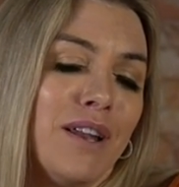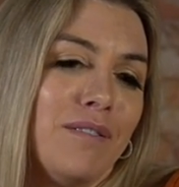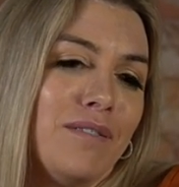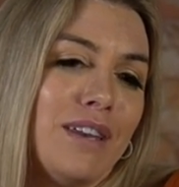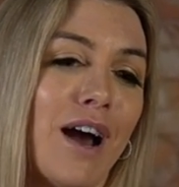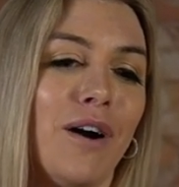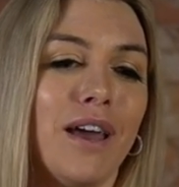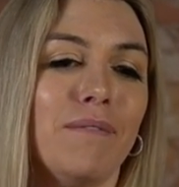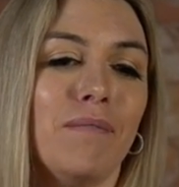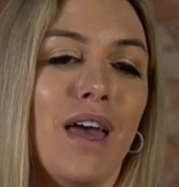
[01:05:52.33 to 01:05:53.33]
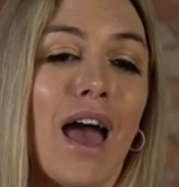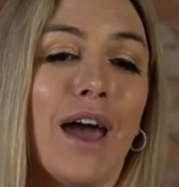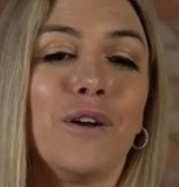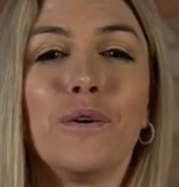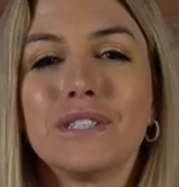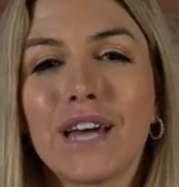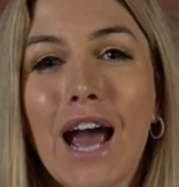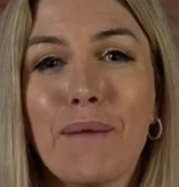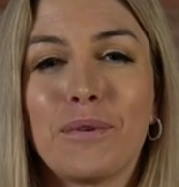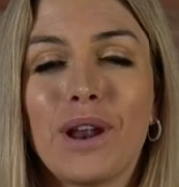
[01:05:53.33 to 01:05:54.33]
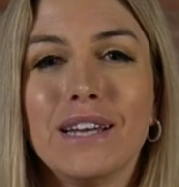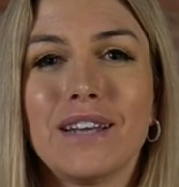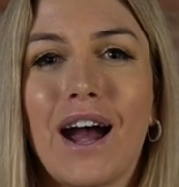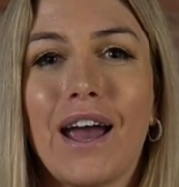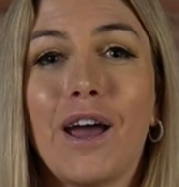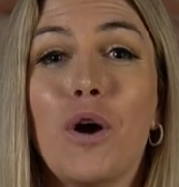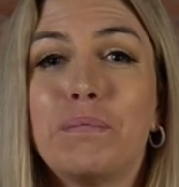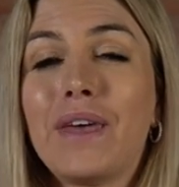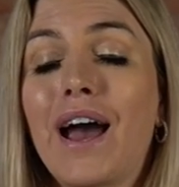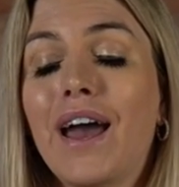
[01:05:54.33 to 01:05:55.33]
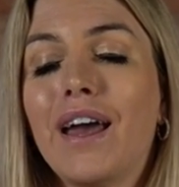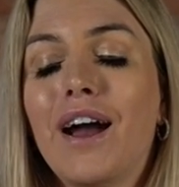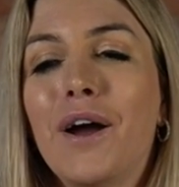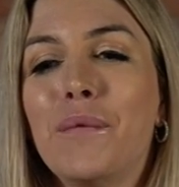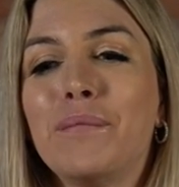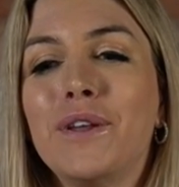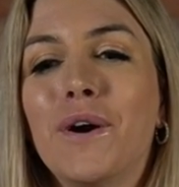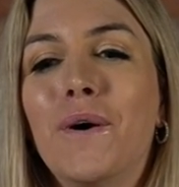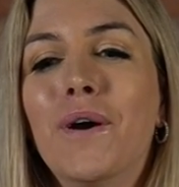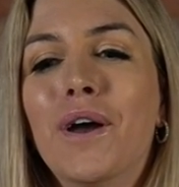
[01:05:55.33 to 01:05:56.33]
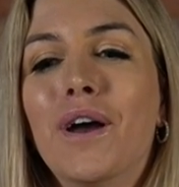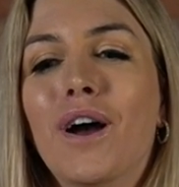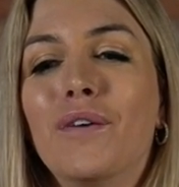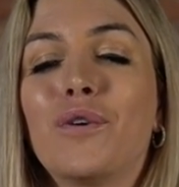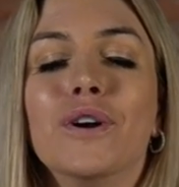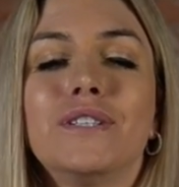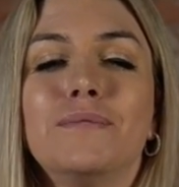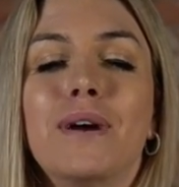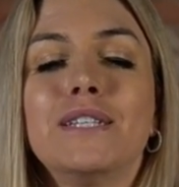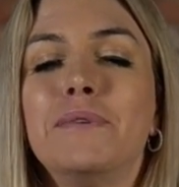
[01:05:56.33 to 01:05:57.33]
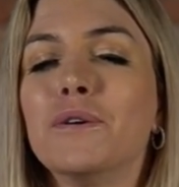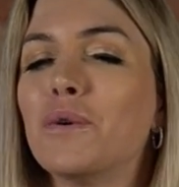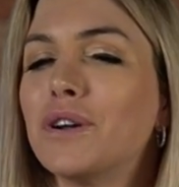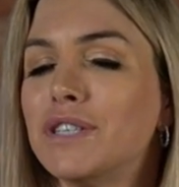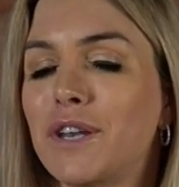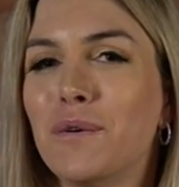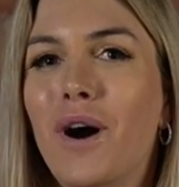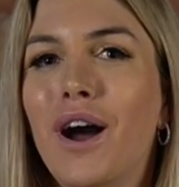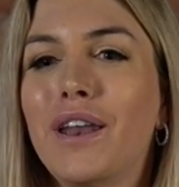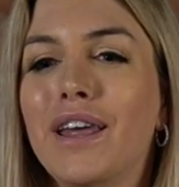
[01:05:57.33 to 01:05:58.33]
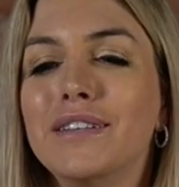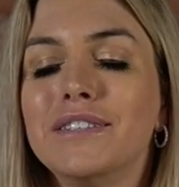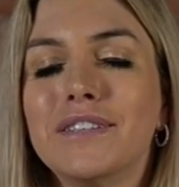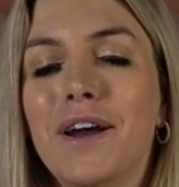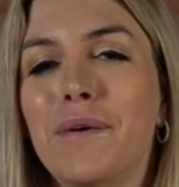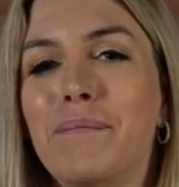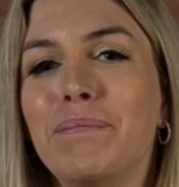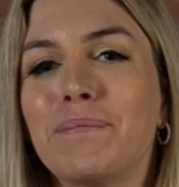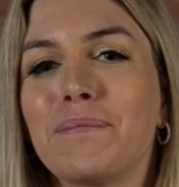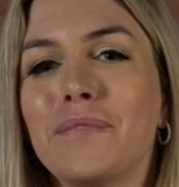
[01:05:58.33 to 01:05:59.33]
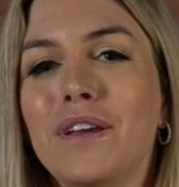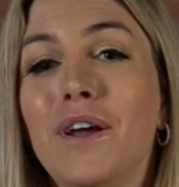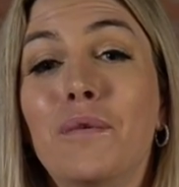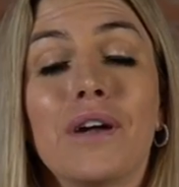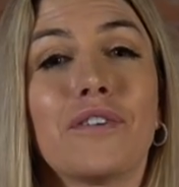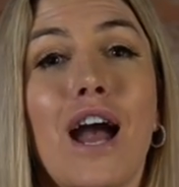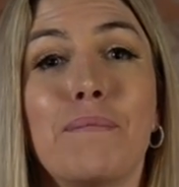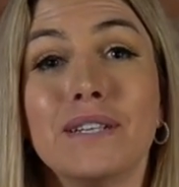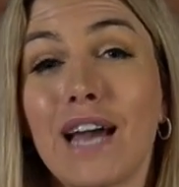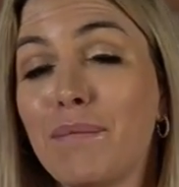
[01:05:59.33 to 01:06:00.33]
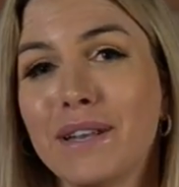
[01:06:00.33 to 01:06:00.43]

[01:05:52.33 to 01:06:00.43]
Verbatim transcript: But now I, I don't know what's going to happen when I die. I hope that, um, you know, of course, my spirit will continue on and, um, you know, whatever happens,